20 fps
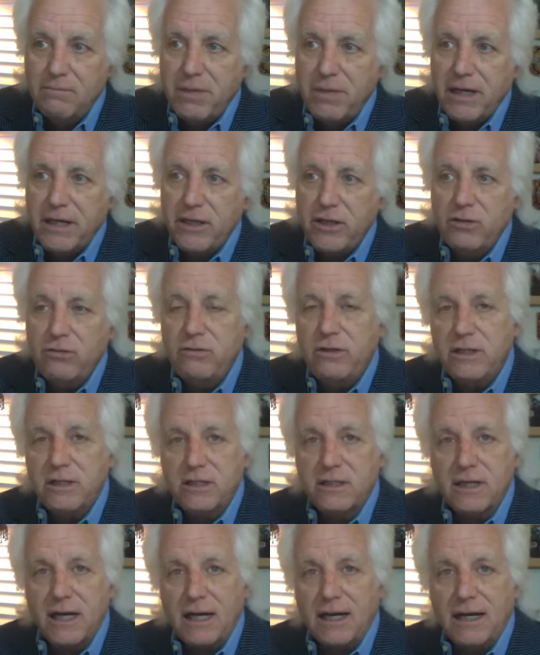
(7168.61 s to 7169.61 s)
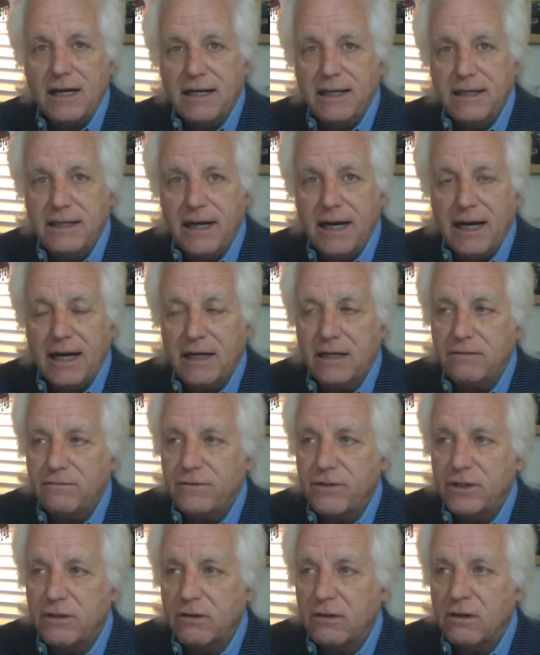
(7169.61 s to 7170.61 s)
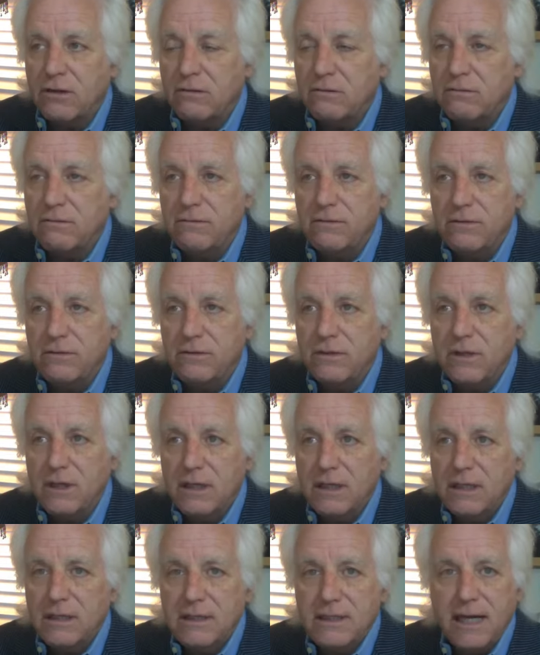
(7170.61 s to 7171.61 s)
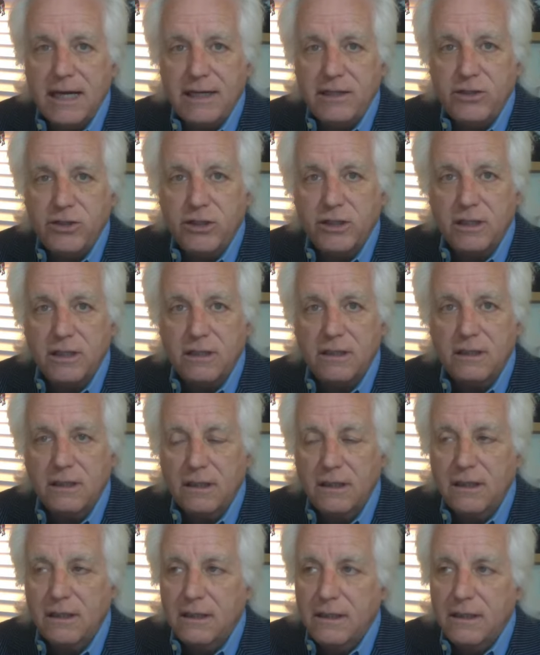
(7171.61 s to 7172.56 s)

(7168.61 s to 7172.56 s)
But you decide out of your own tension,